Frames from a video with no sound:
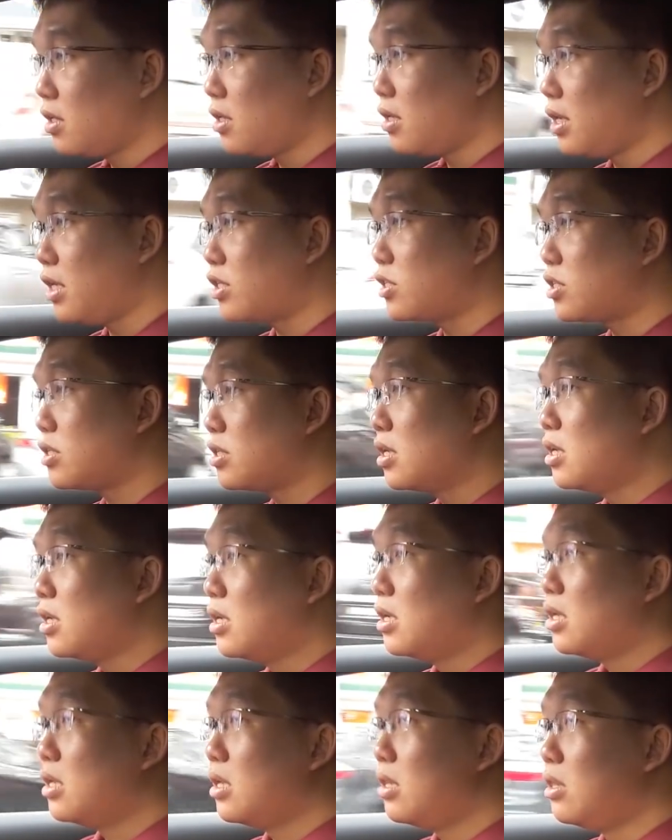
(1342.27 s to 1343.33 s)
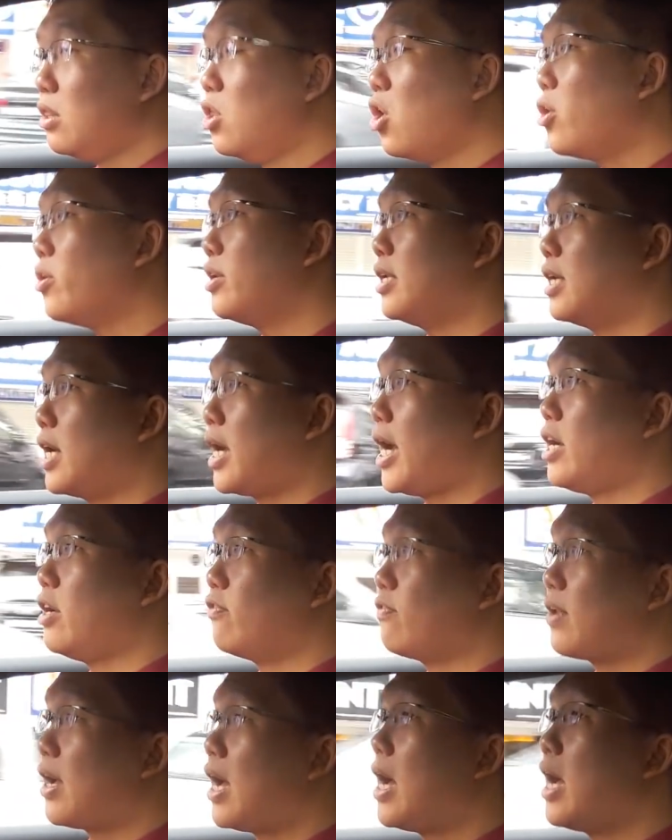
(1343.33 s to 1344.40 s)
It's not the kind
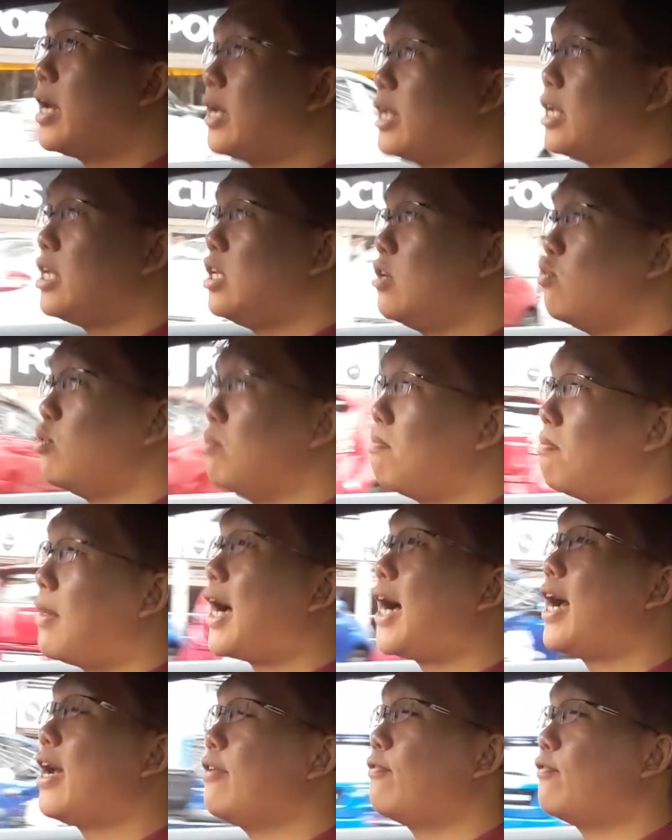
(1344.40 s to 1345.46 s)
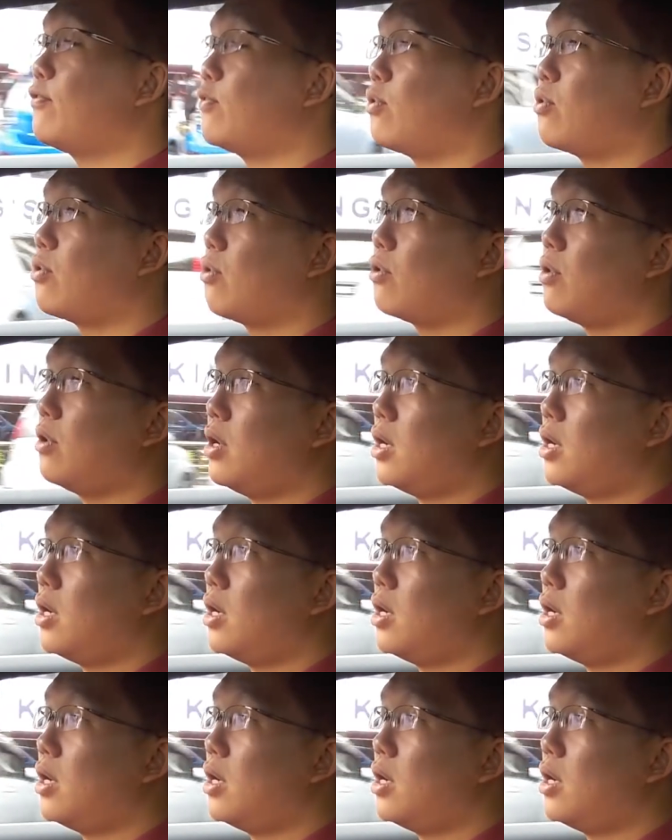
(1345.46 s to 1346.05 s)
of car that you would buy for